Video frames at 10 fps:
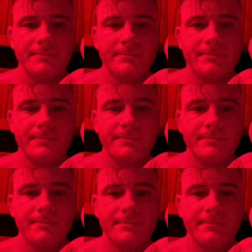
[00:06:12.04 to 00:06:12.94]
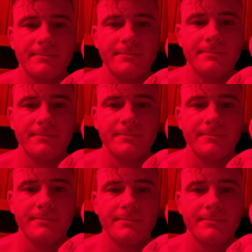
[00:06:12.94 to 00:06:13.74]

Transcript: Nothing is said.